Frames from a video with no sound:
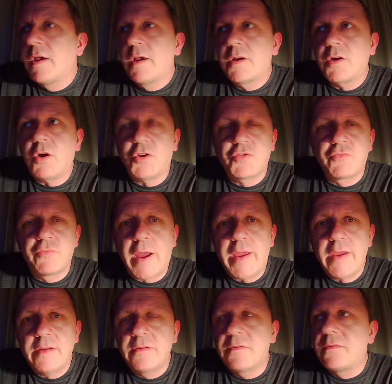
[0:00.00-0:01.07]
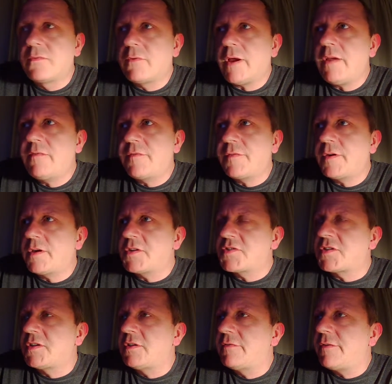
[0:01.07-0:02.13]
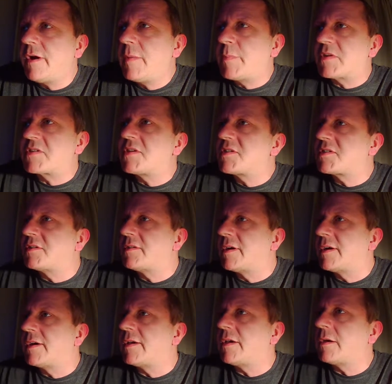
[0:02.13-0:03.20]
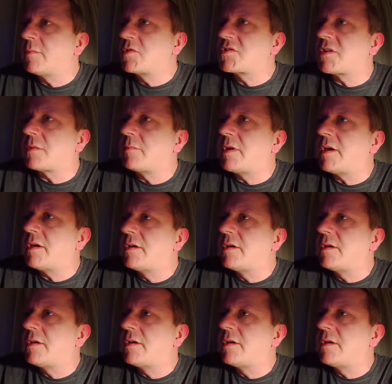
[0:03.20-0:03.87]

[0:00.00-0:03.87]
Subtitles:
Gosh, Ryan Ferguson, you're very persistent, aren't you? I must admit.